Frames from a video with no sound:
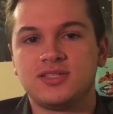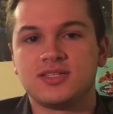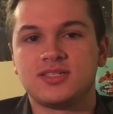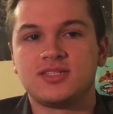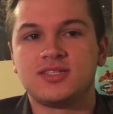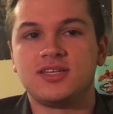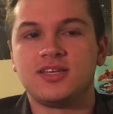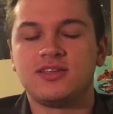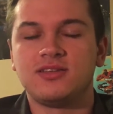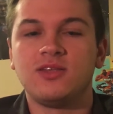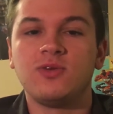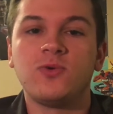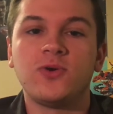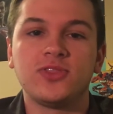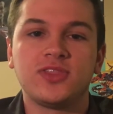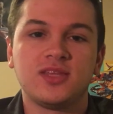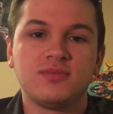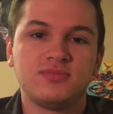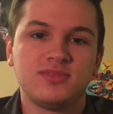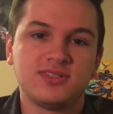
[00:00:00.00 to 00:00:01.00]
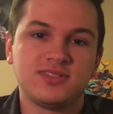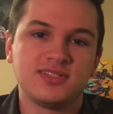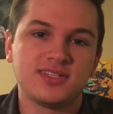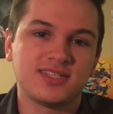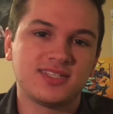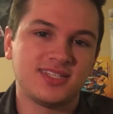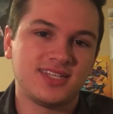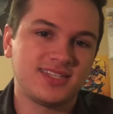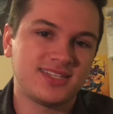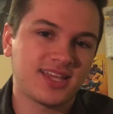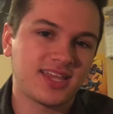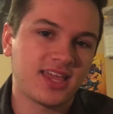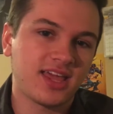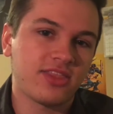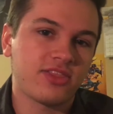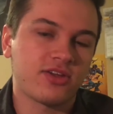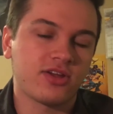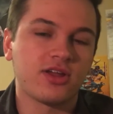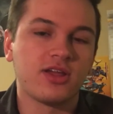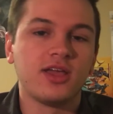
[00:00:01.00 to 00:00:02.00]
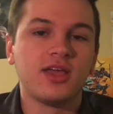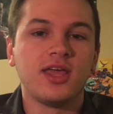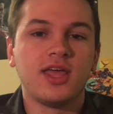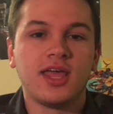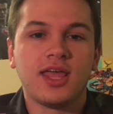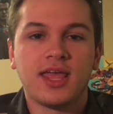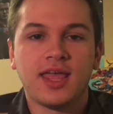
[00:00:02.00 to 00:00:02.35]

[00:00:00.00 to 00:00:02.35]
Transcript: to succeed. You want them to succeed together.